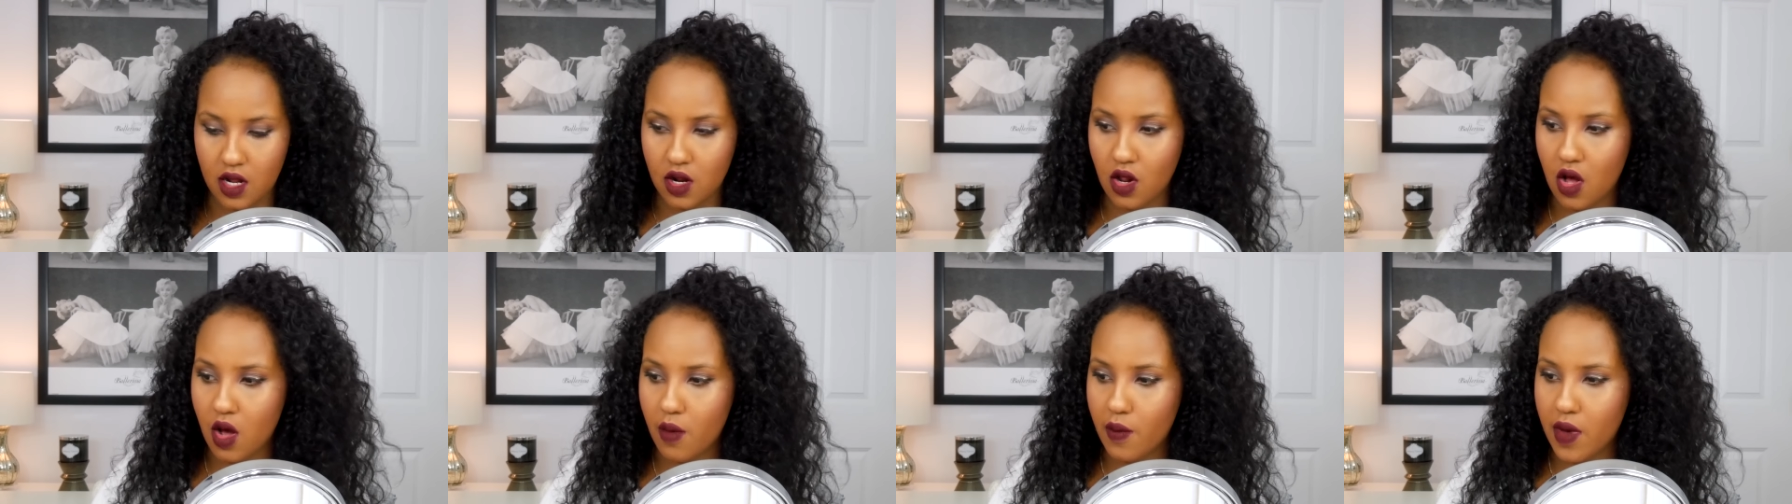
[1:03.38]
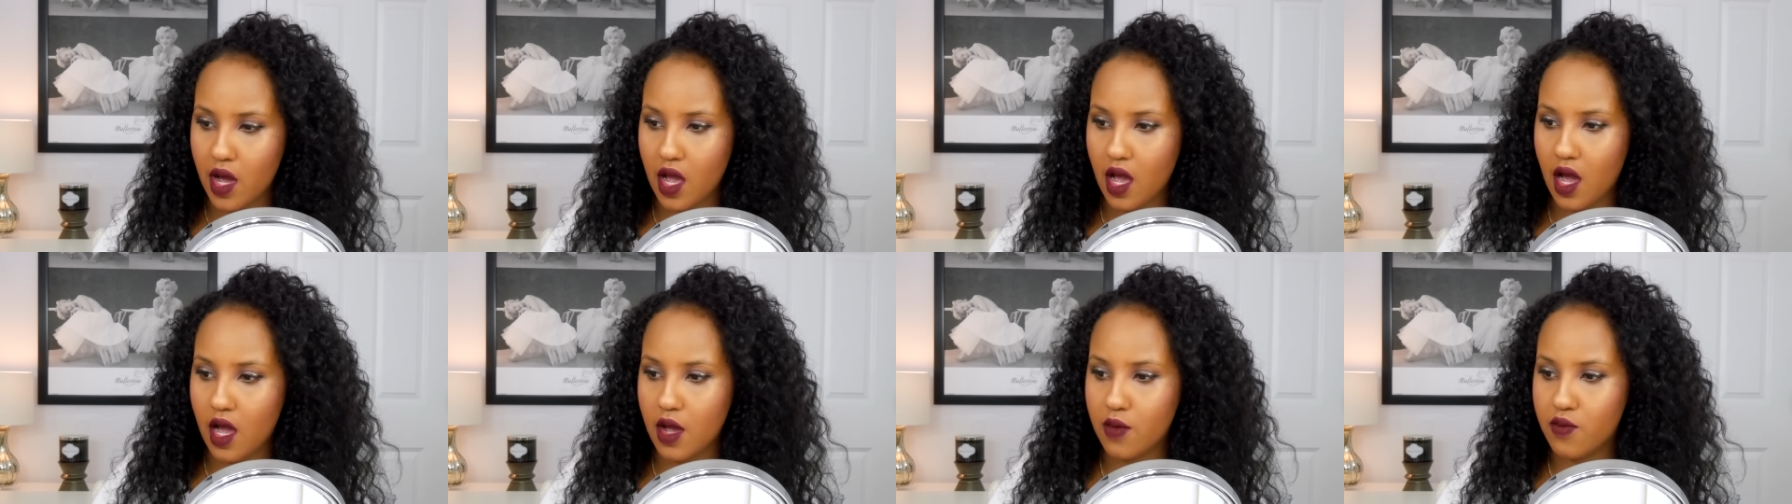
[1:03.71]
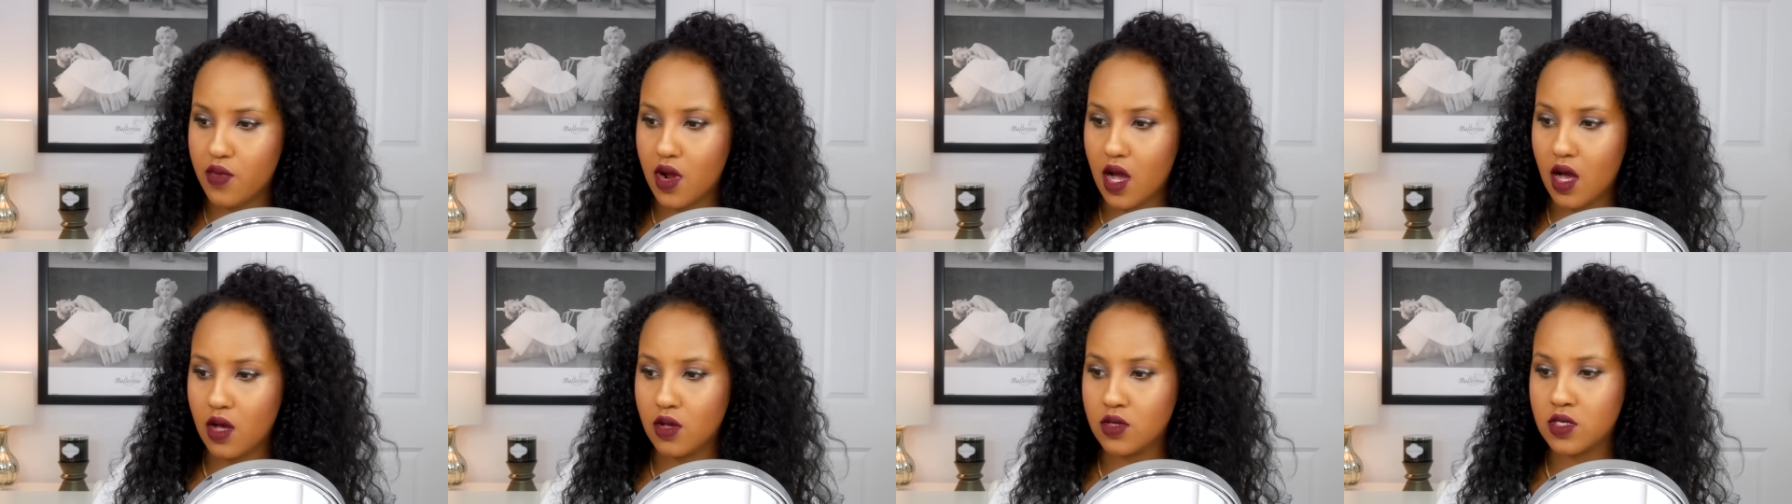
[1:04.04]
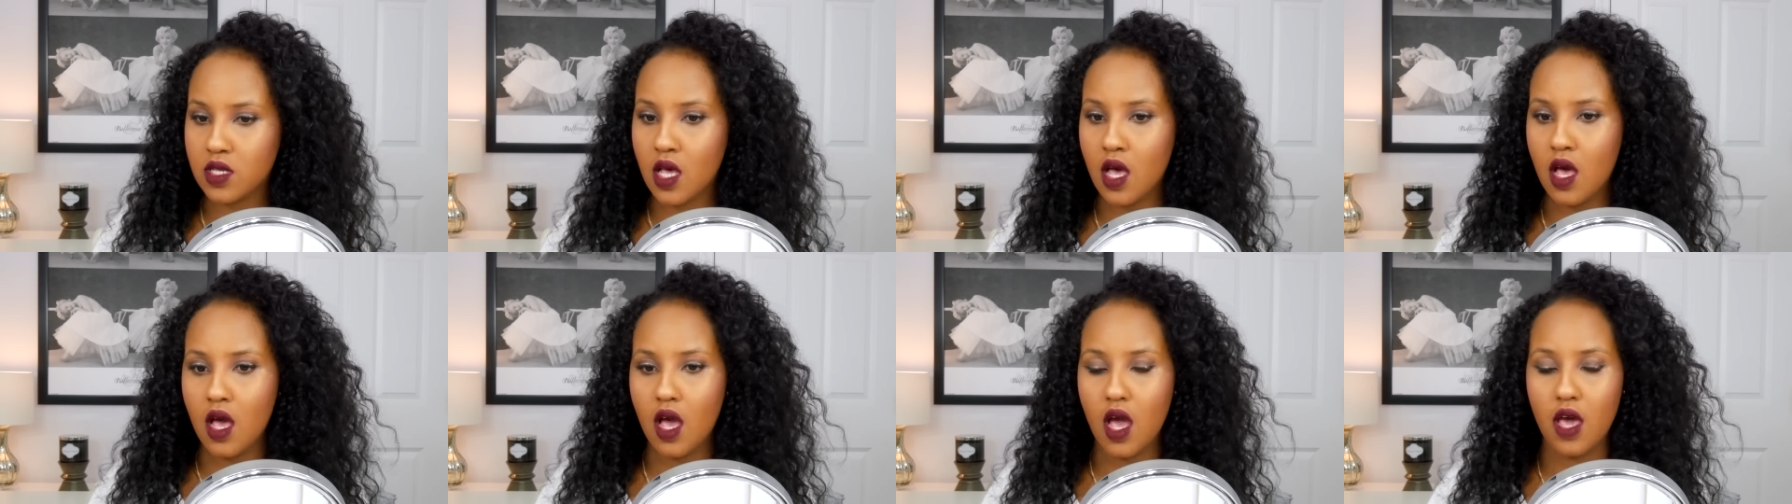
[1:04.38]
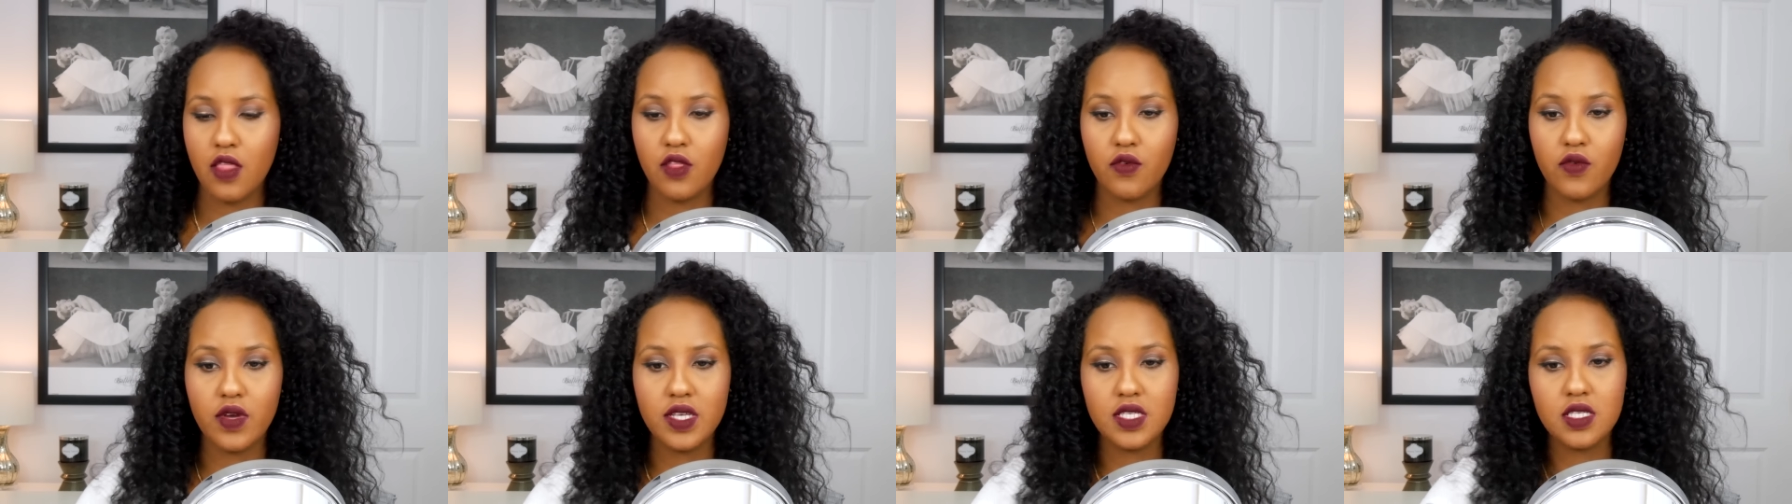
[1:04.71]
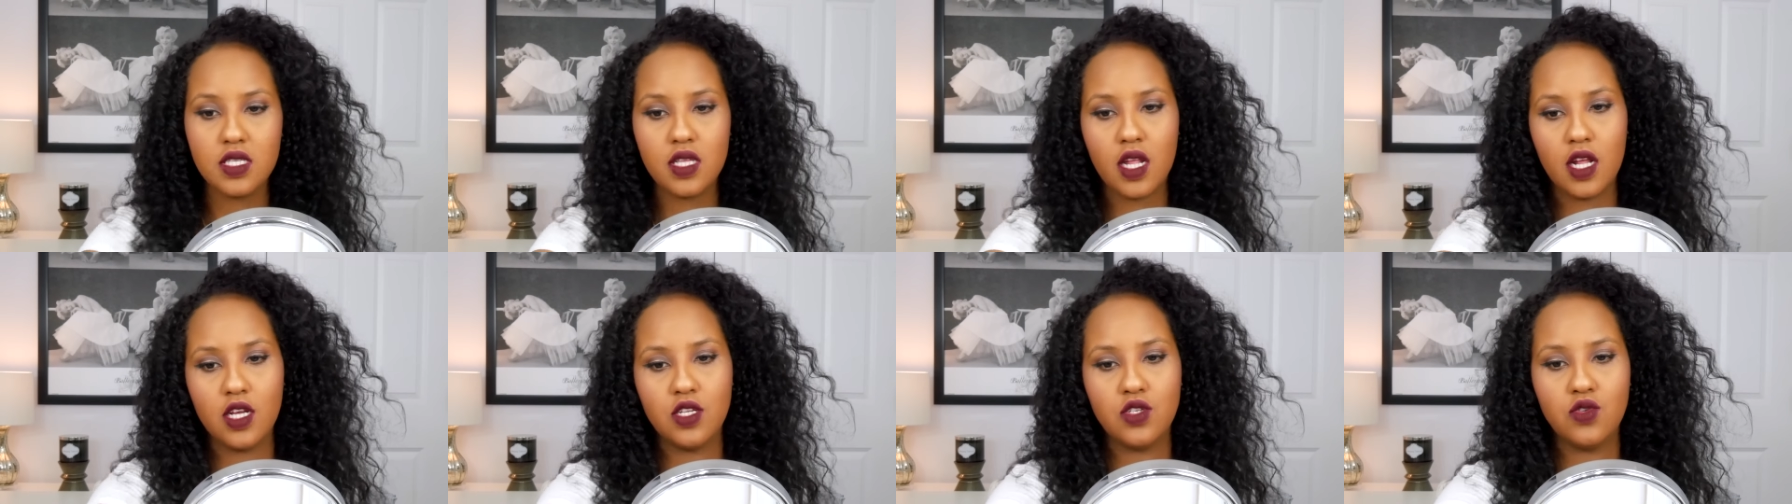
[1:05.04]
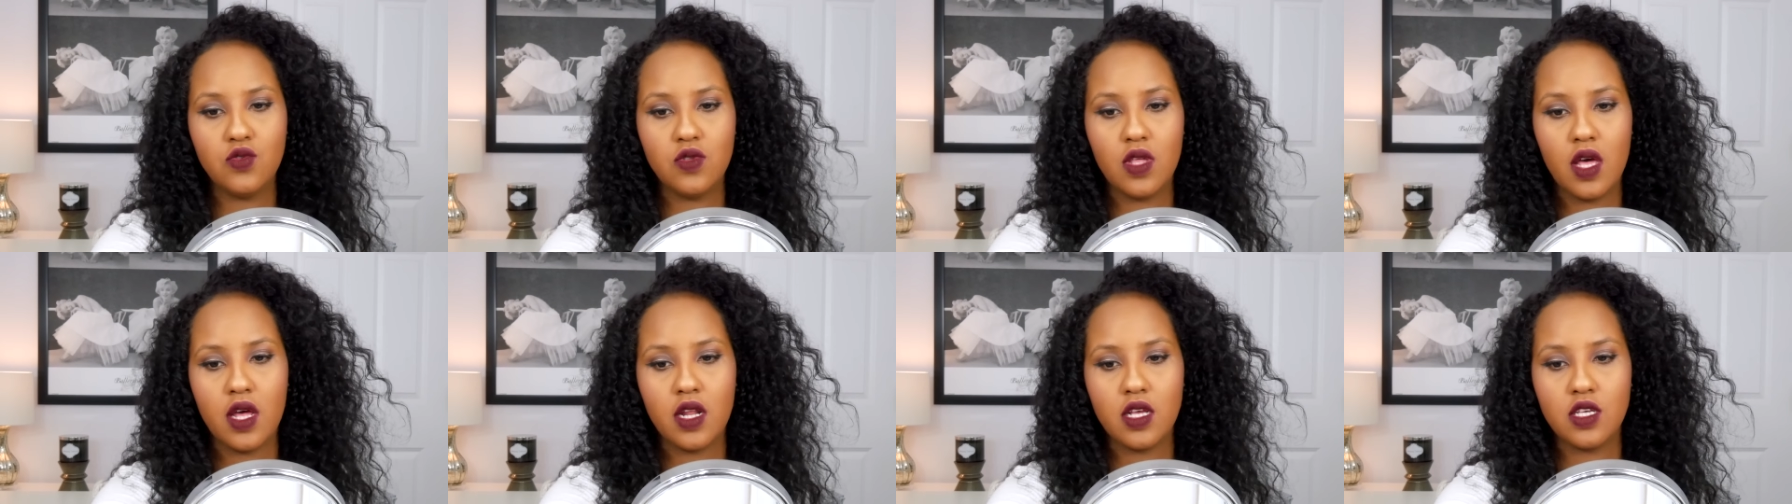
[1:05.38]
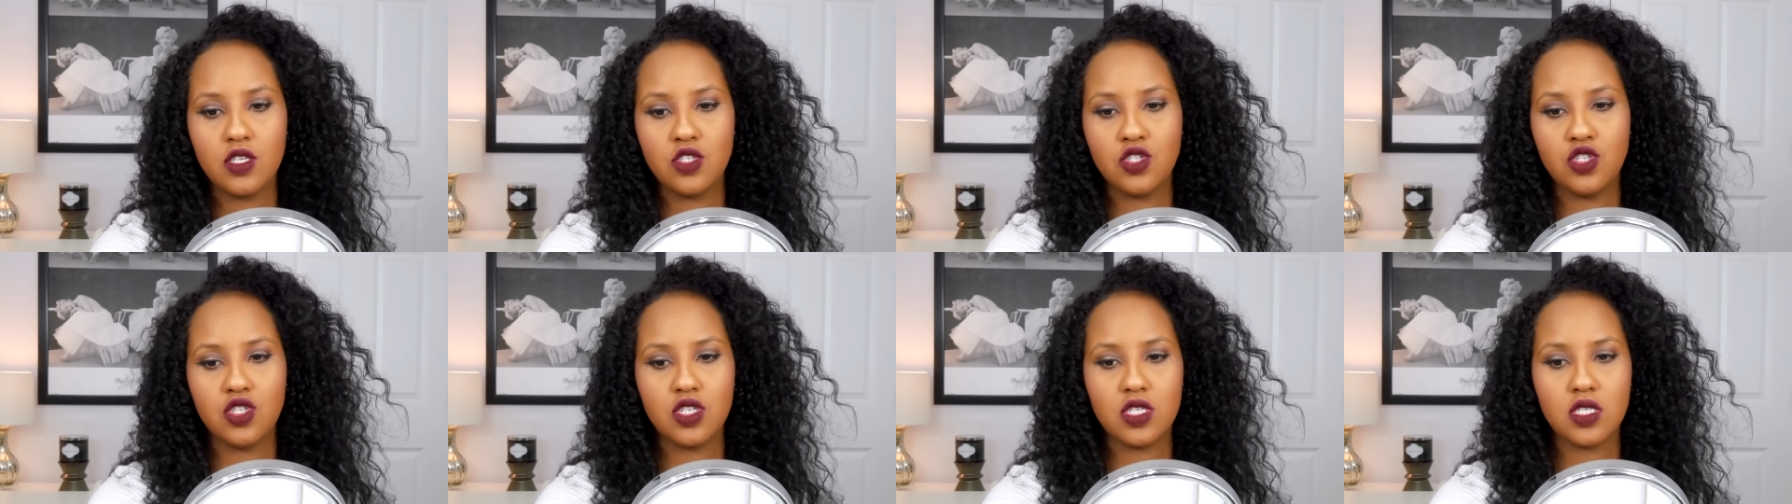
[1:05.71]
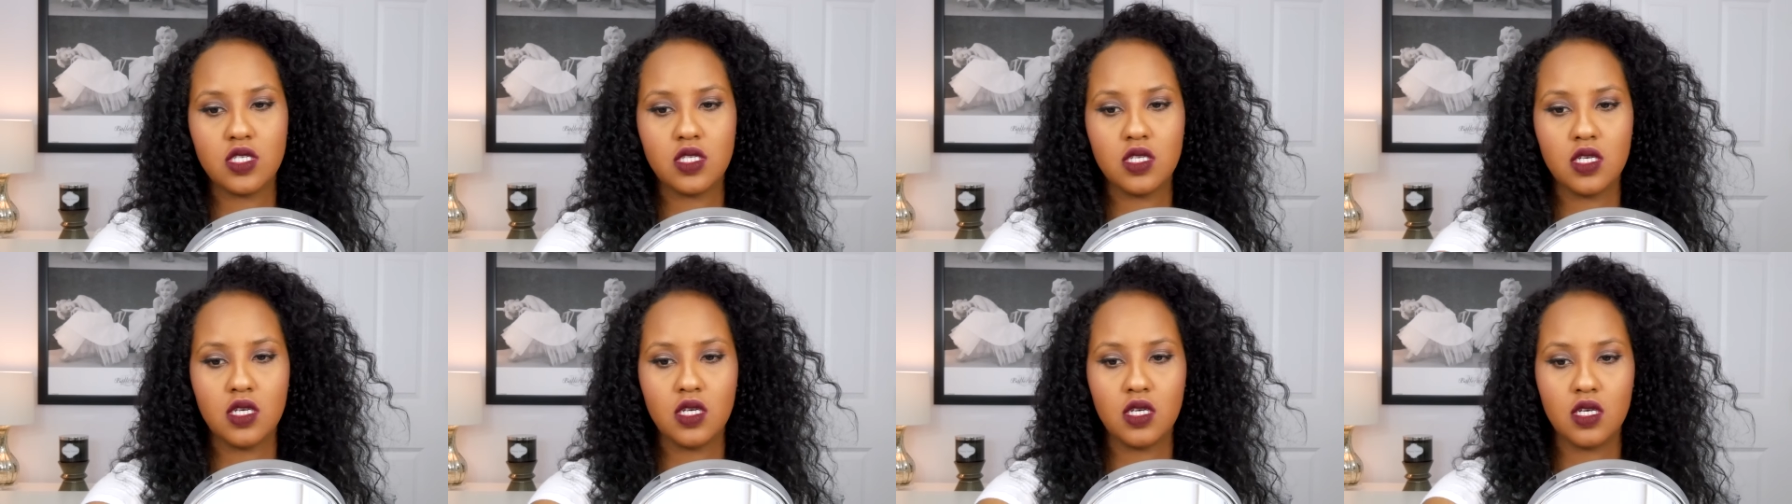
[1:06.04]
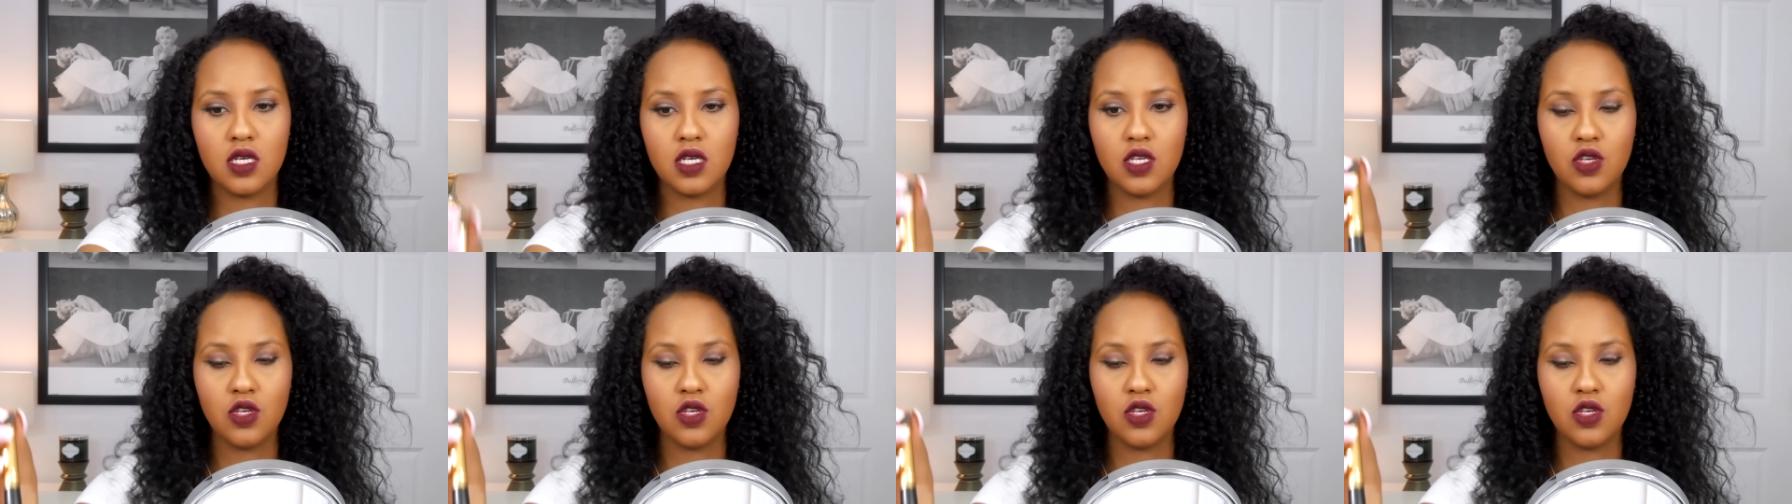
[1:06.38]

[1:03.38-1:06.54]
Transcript: it on my eyebrows. And the reason that I do that is just to,